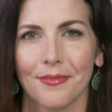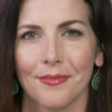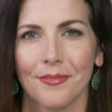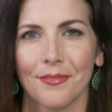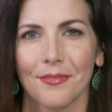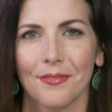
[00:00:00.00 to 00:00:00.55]

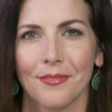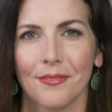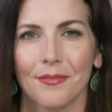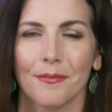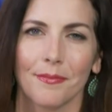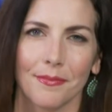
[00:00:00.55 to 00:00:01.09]

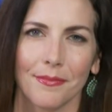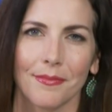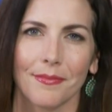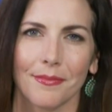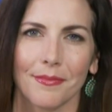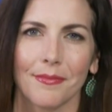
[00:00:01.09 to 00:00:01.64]

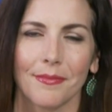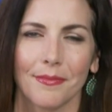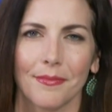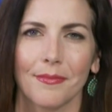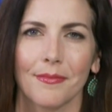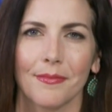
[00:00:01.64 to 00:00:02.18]

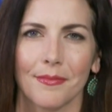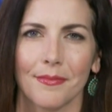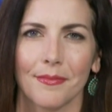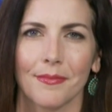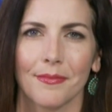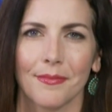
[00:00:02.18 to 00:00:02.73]

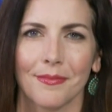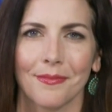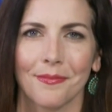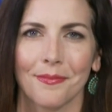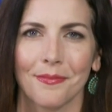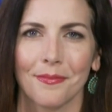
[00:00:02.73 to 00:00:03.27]

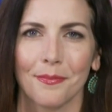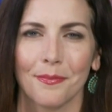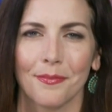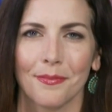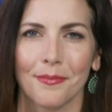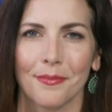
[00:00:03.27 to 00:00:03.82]

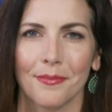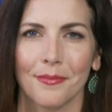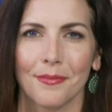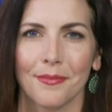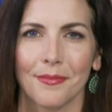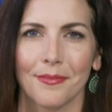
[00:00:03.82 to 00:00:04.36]

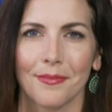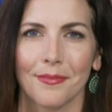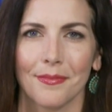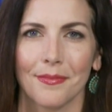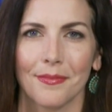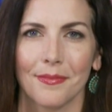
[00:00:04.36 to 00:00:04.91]

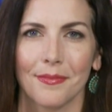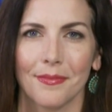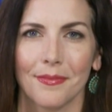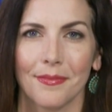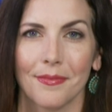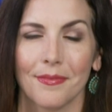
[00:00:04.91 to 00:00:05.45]

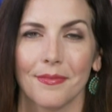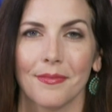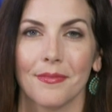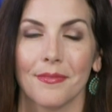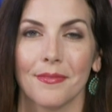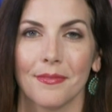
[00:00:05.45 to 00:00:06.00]

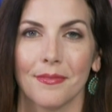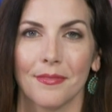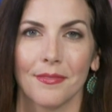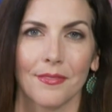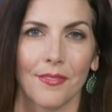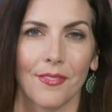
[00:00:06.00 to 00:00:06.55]

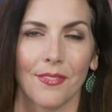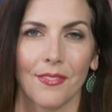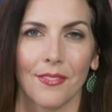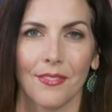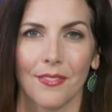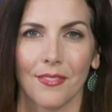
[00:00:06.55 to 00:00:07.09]

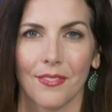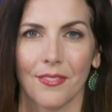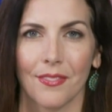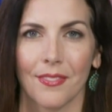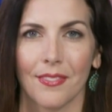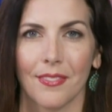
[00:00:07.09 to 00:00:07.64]

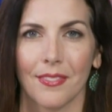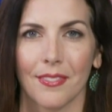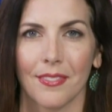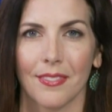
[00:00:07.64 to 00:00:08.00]
The person shown says nothing.